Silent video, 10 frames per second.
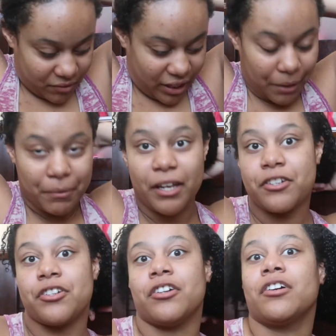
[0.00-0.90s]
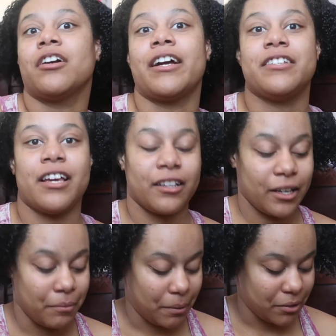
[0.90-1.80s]
I make sure I take
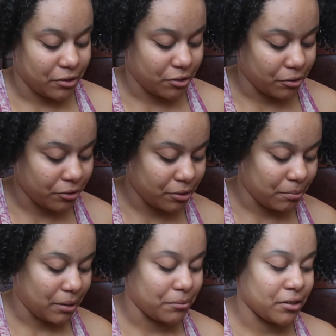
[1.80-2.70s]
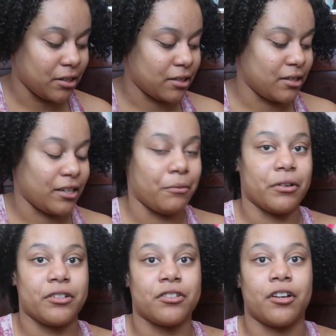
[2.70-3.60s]
like maybe 2 or 3 pumps of this because I
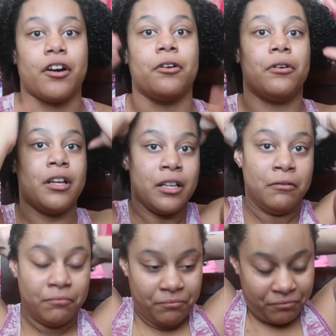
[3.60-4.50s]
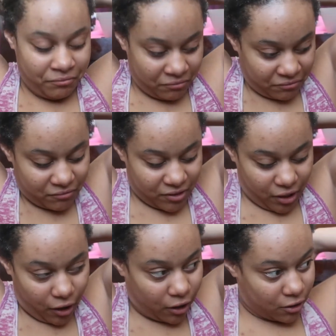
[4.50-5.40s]
want it to coat
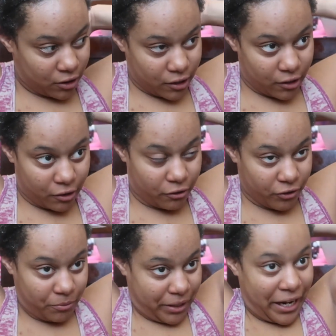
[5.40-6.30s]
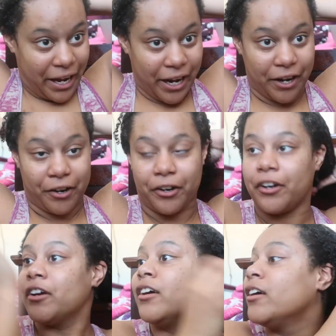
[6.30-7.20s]
all over my hair.